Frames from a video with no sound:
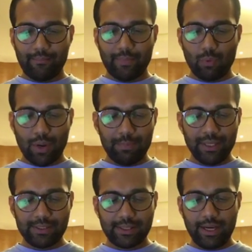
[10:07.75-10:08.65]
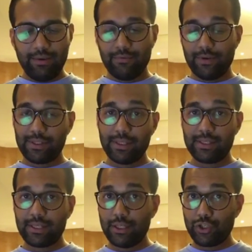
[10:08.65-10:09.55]
OnePlus 3 versus
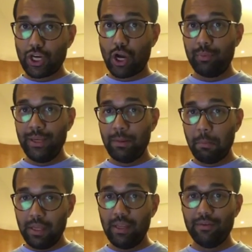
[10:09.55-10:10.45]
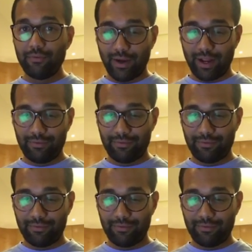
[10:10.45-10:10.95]
Xiaomi Mi 5.